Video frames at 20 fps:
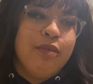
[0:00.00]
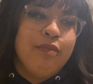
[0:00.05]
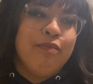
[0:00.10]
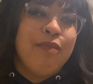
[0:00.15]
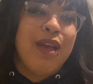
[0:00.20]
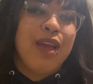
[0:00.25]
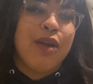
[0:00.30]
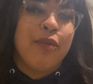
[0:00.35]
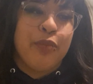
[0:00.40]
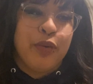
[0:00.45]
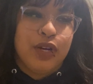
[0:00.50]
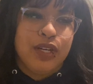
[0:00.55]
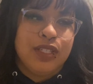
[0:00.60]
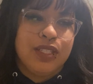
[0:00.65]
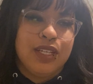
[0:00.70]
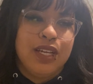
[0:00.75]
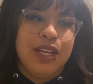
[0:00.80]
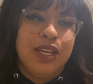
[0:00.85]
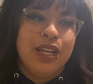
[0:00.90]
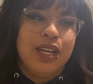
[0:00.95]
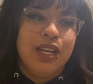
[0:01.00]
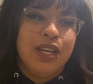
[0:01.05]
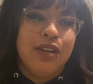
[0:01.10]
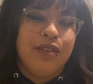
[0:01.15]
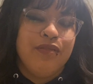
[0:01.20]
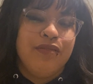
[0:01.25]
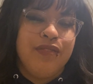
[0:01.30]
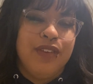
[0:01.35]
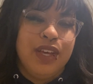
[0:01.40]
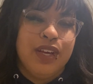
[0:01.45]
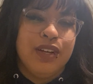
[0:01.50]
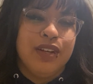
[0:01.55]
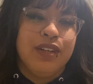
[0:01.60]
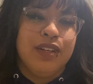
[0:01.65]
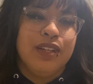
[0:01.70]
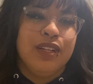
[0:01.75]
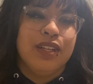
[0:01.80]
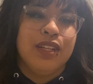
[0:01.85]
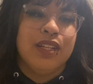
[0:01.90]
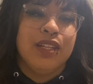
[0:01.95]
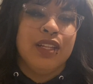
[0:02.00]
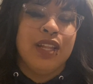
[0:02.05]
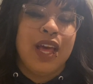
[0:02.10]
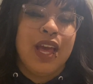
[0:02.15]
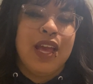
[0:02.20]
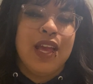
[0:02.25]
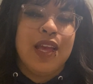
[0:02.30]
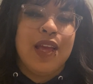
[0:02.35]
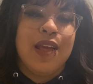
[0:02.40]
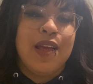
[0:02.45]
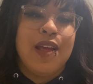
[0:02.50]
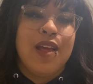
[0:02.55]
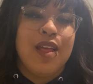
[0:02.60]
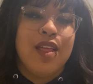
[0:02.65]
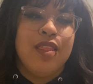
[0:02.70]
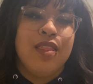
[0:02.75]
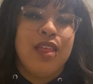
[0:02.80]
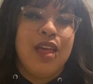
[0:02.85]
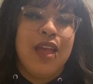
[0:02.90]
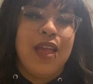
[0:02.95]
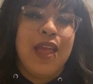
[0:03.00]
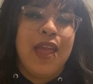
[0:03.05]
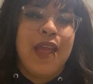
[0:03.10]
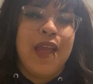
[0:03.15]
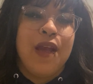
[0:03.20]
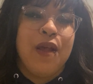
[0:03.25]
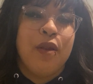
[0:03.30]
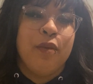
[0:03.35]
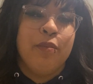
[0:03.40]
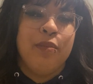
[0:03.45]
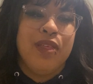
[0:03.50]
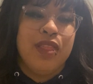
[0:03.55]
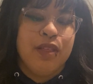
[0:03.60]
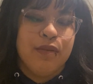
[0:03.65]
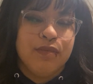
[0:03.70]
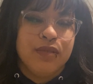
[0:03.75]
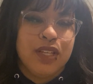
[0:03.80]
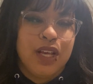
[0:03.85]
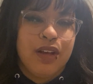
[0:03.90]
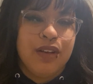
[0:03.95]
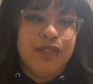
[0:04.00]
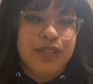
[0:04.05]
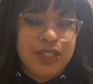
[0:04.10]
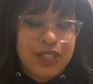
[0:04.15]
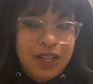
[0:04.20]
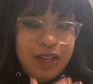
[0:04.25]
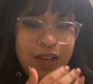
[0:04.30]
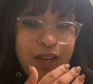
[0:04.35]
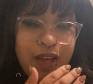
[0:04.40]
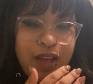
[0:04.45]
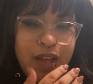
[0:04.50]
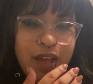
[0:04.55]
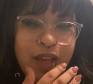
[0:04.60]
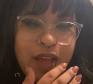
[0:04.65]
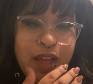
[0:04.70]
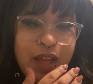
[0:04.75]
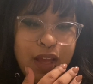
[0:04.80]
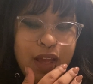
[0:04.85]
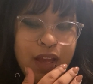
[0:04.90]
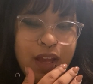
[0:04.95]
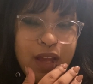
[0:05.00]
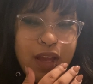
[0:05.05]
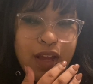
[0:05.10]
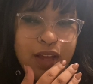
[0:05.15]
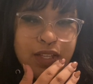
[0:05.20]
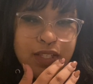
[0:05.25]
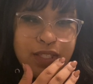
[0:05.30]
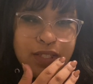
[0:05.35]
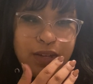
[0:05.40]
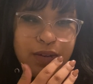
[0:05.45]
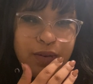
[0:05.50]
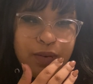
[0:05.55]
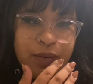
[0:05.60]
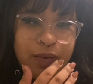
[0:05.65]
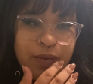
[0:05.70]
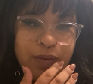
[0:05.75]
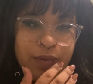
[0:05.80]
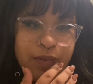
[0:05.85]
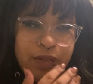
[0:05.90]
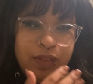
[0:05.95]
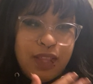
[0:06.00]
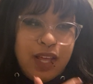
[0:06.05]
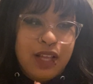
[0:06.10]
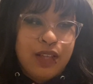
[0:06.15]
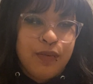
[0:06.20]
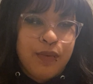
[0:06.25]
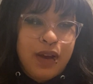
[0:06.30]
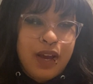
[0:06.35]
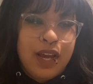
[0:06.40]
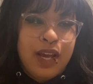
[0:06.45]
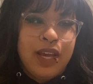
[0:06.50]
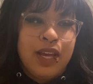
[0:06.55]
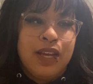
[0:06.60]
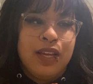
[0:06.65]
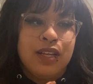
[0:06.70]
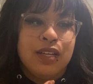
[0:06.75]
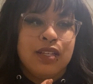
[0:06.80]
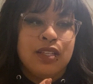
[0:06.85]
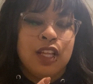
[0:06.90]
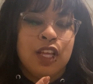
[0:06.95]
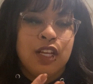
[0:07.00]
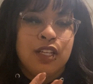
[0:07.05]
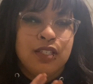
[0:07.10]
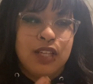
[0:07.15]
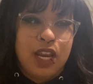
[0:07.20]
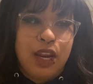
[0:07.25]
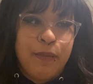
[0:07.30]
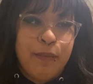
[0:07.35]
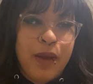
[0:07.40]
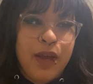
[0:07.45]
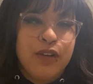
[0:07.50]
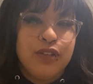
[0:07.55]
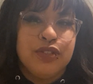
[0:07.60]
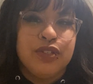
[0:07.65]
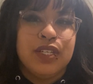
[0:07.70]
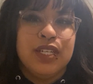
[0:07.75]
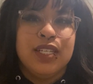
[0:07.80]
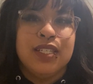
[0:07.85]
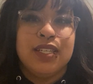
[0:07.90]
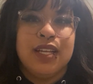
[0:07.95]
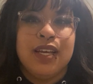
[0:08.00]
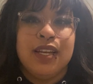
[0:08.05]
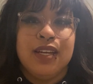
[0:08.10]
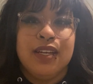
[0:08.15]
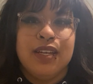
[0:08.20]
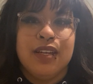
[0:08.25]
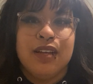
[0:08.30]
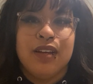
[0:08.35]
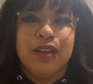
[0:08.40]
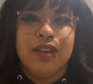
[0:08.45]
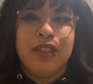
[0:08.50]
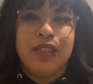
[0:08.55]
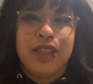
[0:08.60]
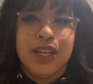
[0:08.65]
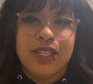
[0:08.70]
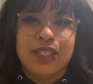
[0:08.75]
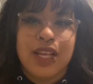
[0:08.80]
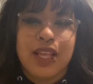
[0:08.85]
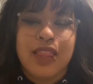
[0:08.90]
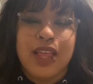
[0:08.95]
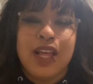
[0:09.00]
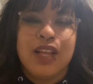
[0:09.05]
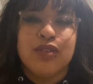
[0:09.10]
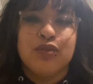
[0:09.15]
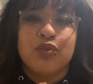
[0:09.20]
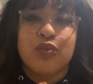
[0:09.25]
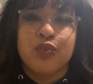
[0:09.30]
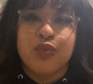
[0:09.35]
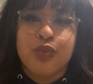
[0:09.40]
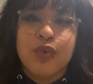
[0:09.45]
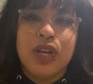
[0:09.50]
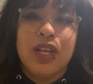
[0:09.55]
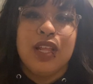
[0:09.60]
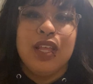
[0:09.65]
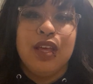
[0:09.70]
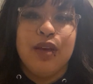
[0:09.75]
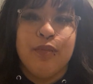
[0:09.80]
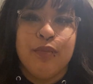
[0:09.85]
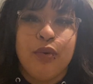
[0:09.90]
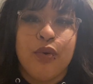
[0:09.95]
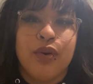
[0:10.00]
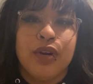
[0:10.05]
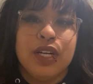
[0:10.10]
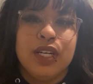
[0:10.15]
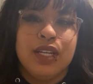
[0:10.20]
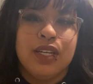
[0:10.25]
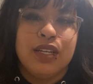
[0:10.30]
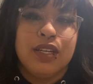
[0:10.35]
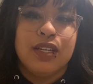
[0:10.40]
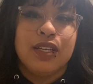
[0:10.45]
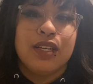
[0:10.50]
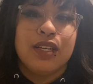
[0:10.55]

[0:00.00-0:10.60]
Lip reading: make a person feel like they can't be themselves. And so that's why like setting boundaries and things like that is really important.